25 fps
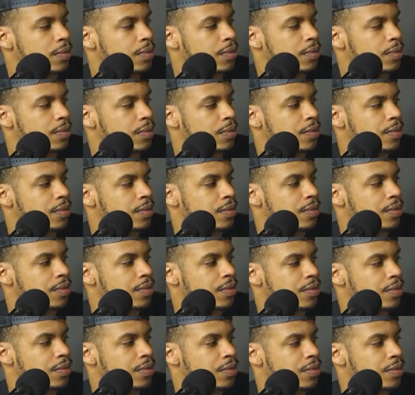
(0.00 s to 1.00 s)

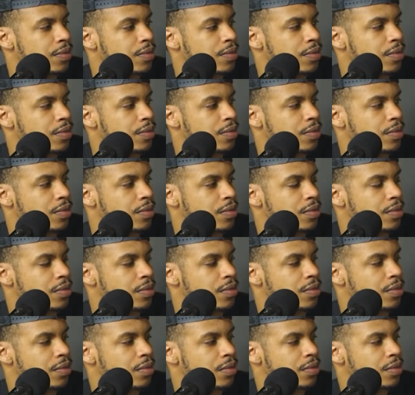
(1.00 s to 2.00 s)

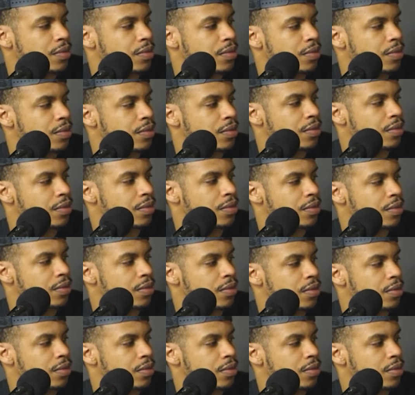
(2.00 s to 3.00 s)

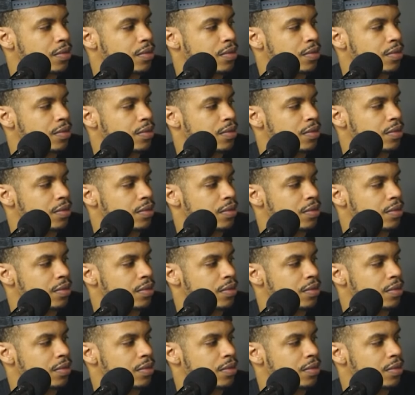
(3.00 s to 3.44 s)
No words are spoken by the person on screen.